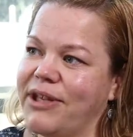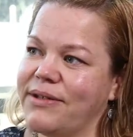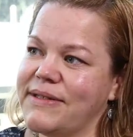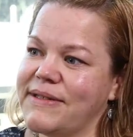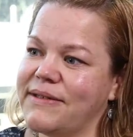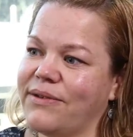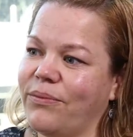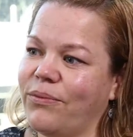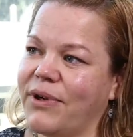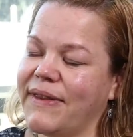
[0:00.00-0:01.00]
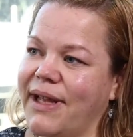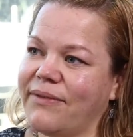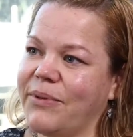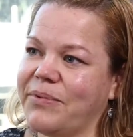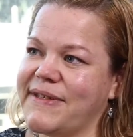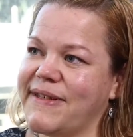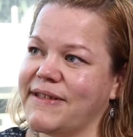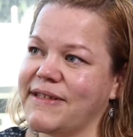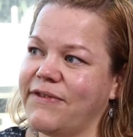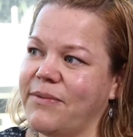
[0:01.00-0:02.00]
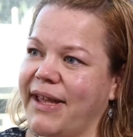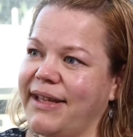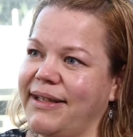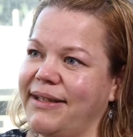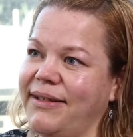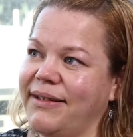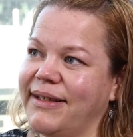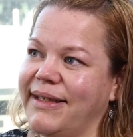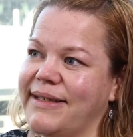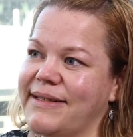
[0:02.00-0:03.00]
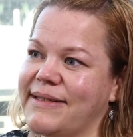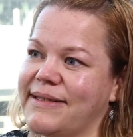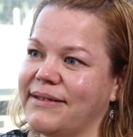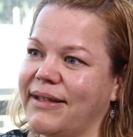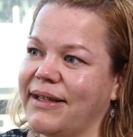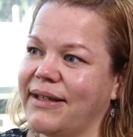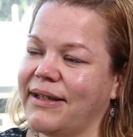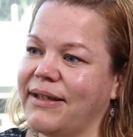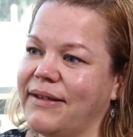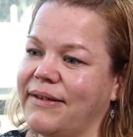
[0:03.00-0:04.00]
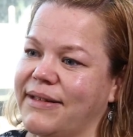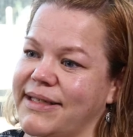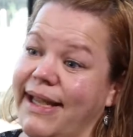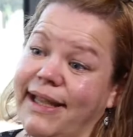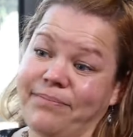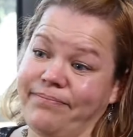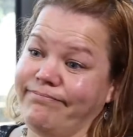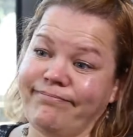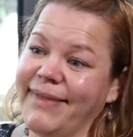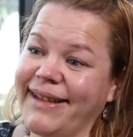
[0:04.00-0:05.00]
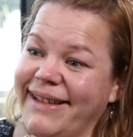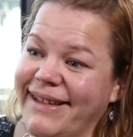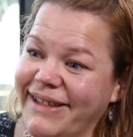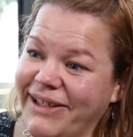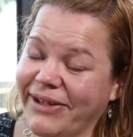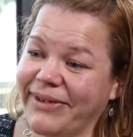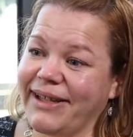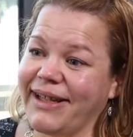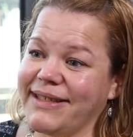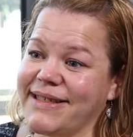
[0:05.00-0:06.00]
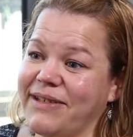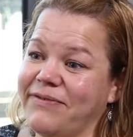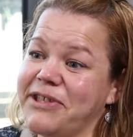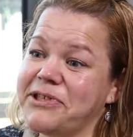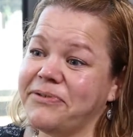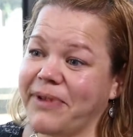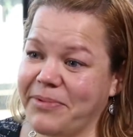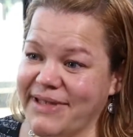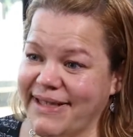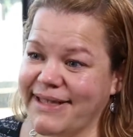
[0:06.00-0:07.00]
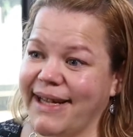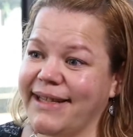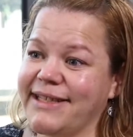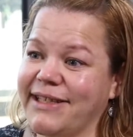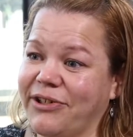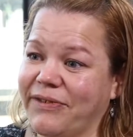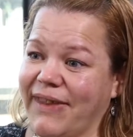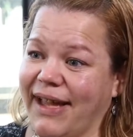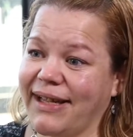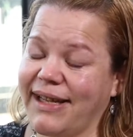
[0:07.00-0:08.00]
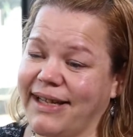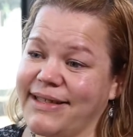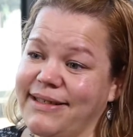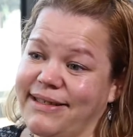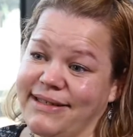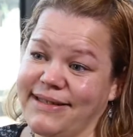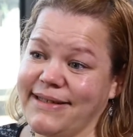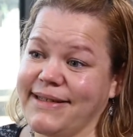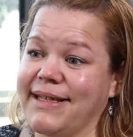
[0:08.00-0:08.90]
Because what that represents for me is the team. You know, it's a visual representation of that connectedness as a